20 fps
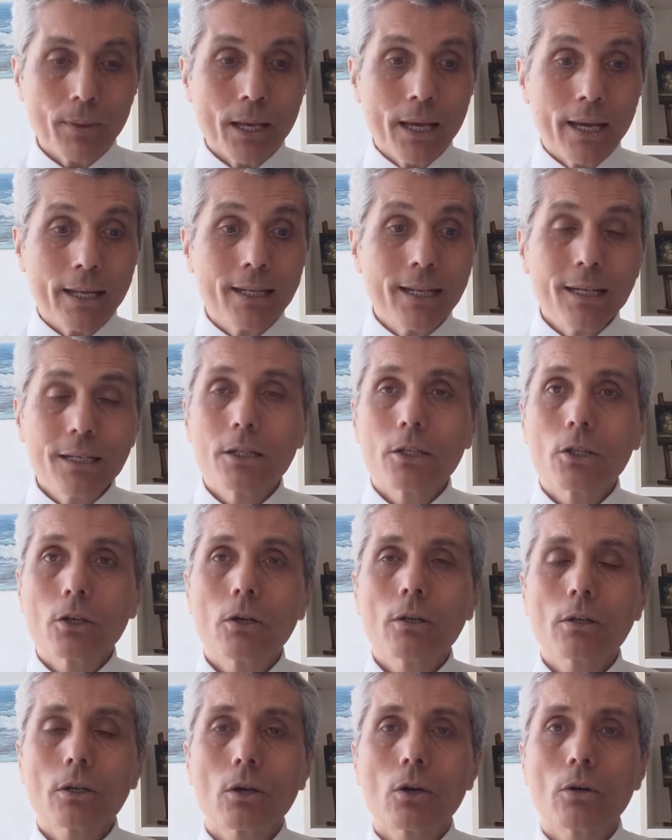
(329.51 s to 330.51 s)
And then the
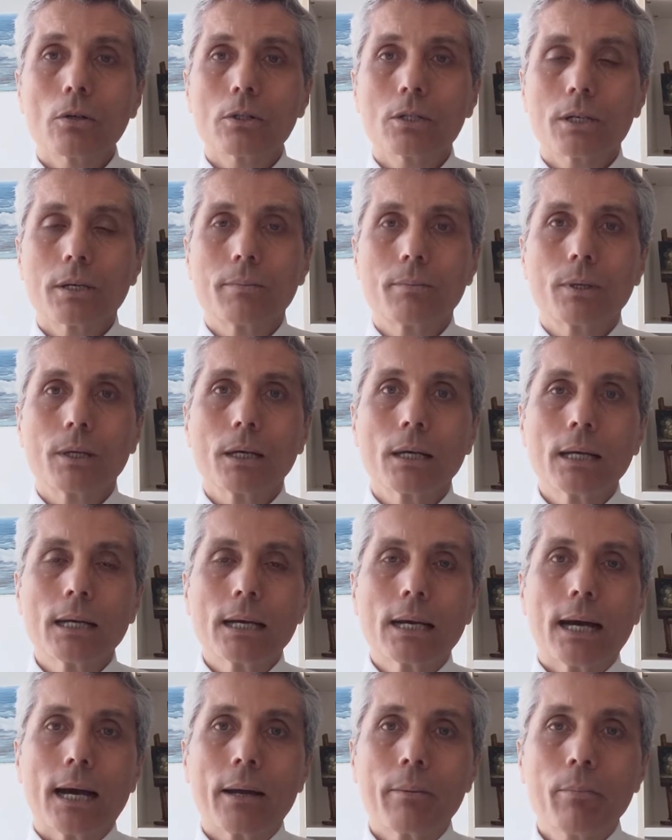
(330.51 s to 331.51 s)
third concept
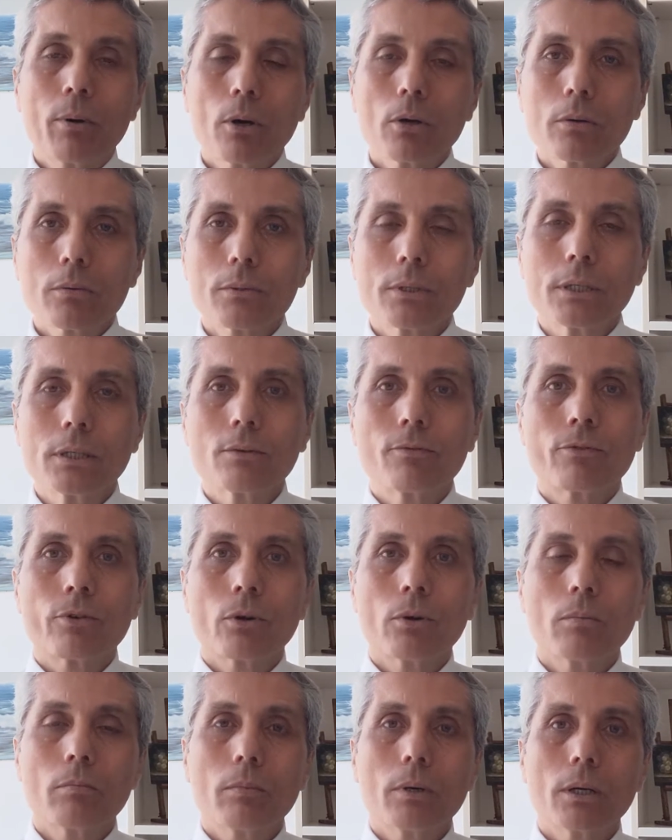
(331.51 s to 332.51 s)
I borrowed
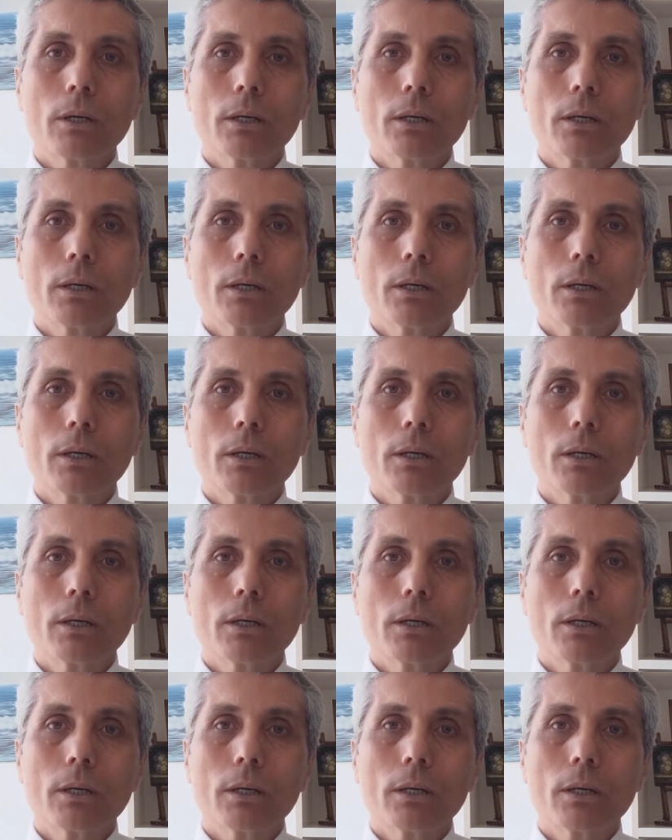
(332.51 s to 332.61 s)
from